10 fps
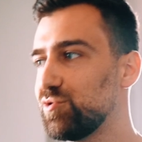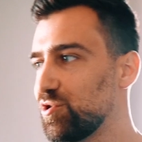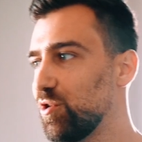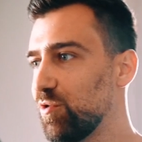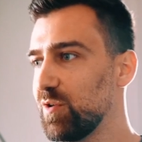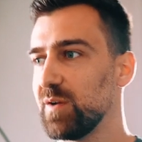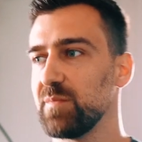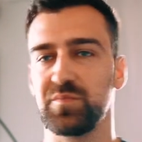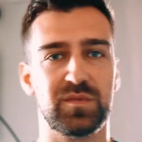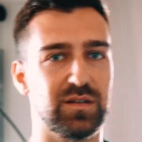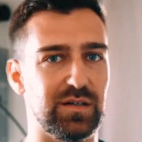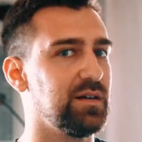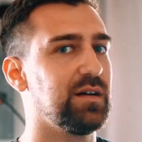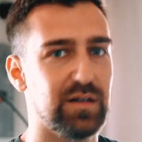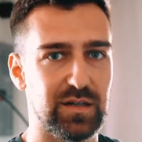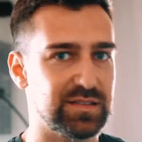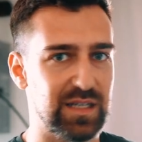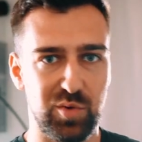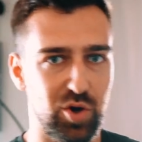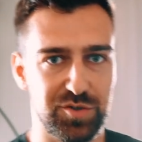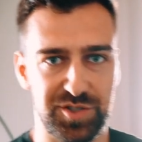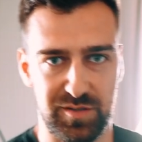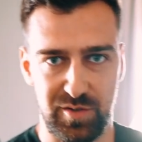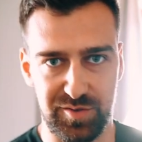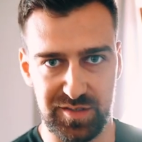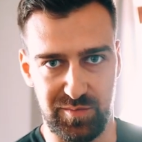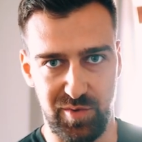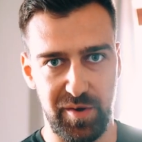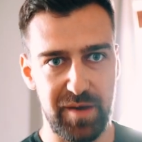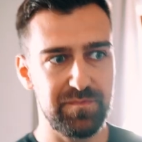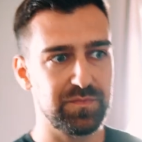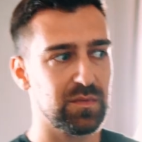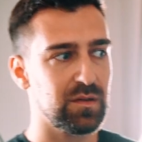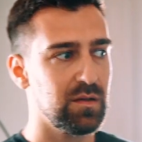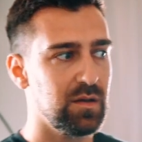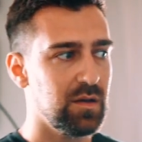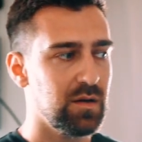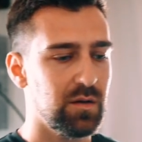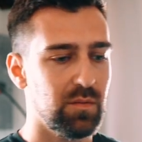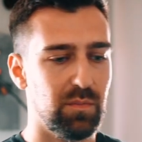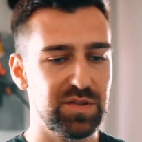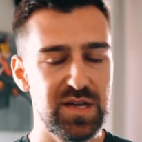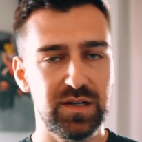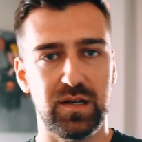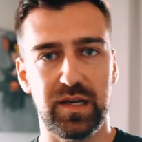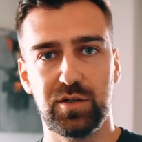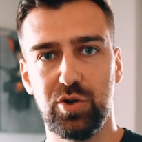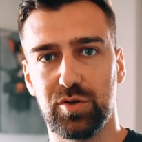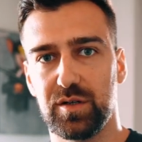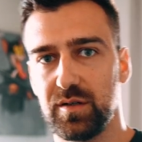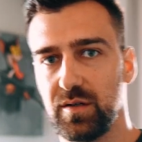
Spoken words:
show some concept, okay? But then, like, look,